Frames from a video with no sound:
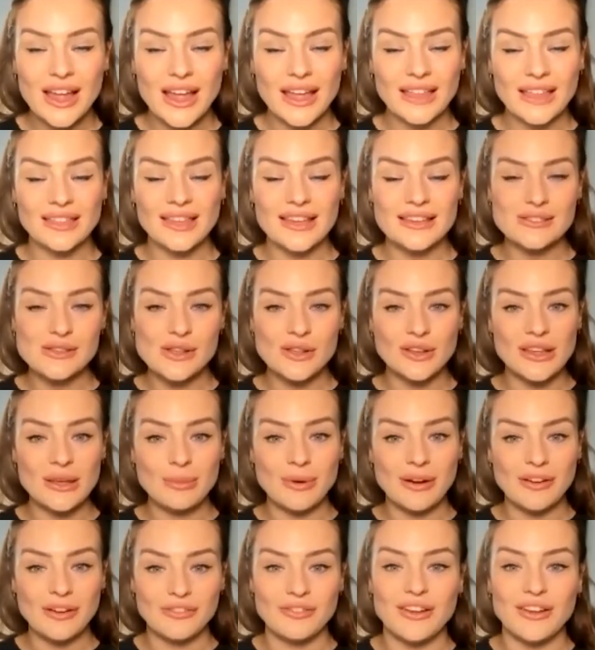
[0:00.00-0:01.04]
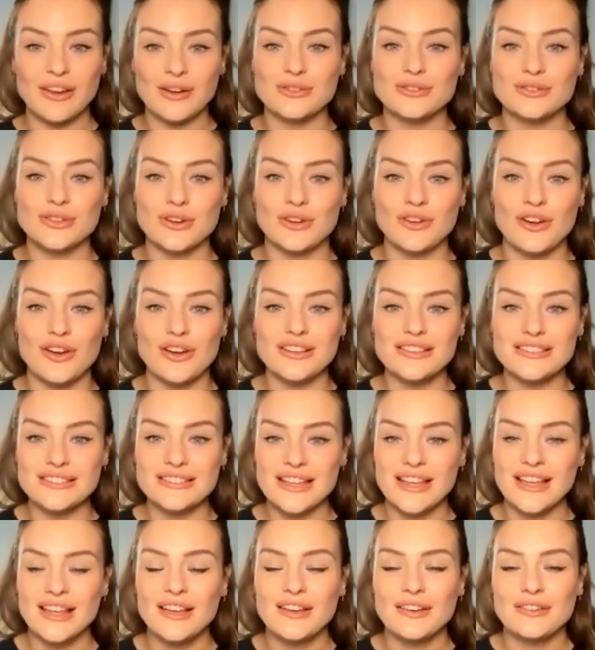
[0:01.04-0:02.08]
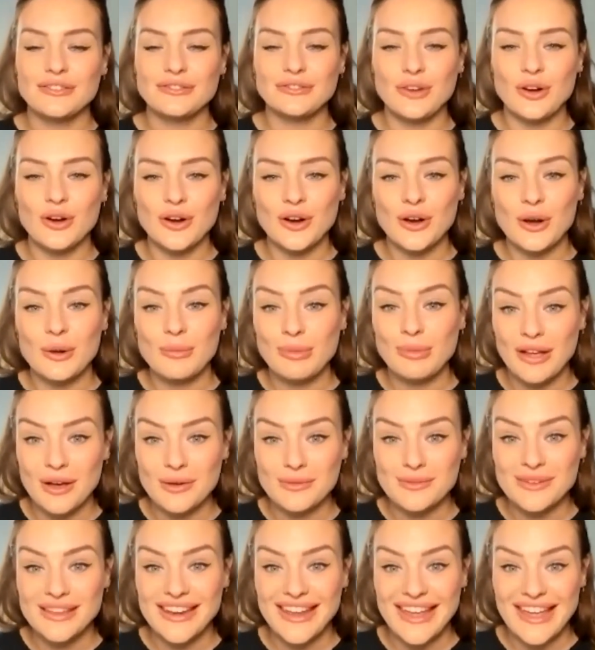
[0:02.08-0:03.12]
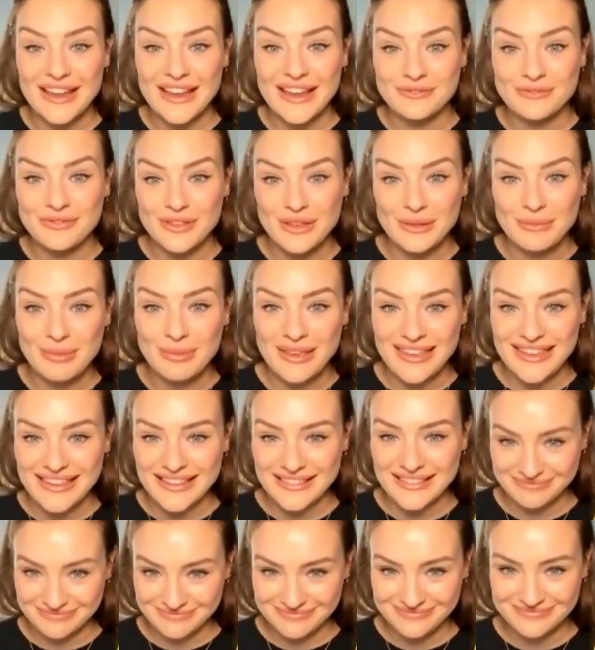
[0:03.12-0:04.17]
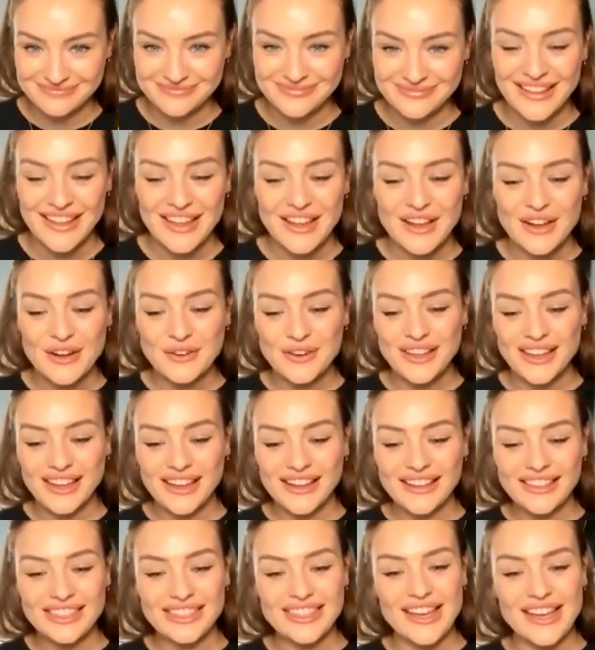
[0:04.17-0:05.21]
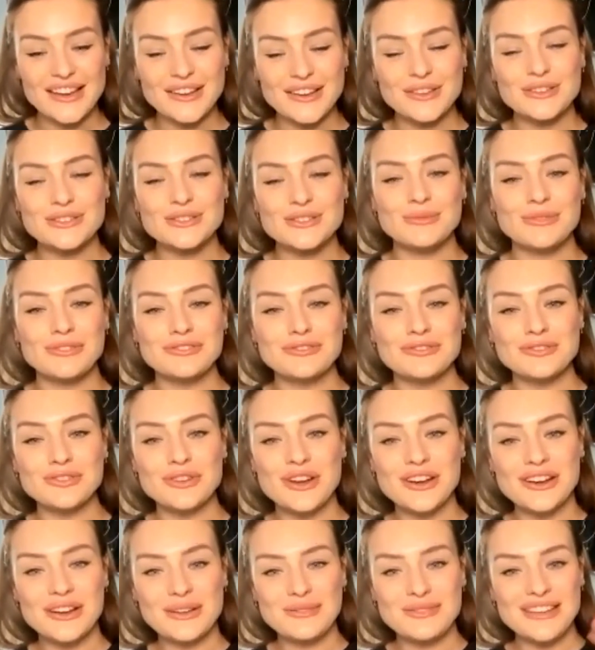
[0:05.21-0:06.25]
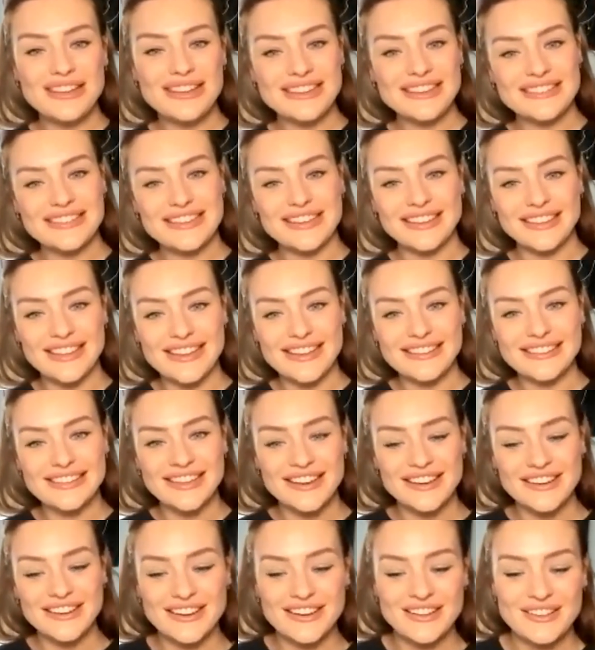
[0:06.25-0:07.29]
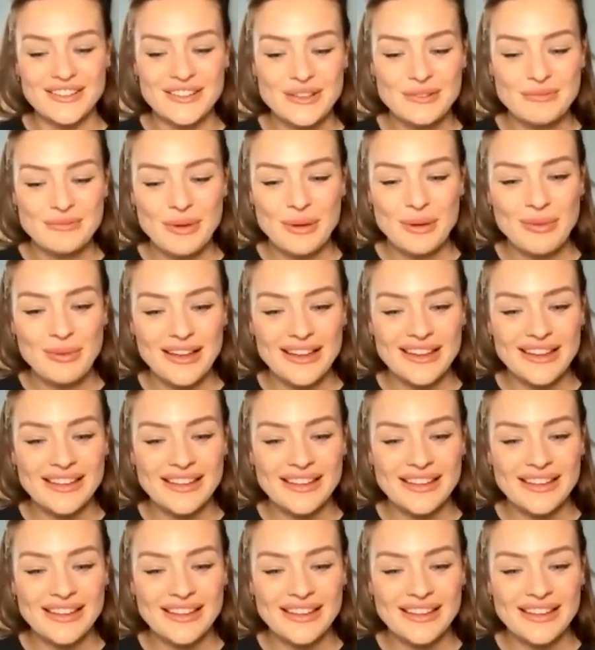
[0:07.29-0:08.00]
And let's all keep our fingers crossed for becoming MVP. Okay, thank you so much for joining me. See you later. Bye-bye.